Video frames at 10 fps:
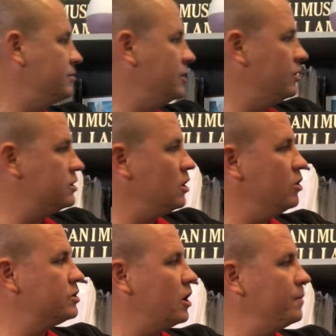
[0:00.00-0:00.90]
You know, it
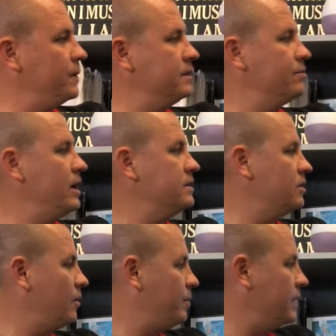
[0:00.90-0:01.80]
slows heartbeat, raises
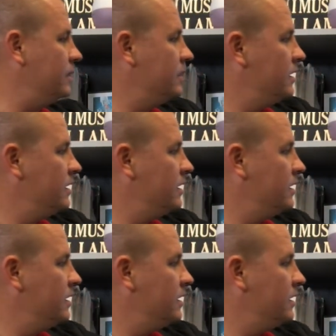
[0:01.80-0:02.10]
heartbeat,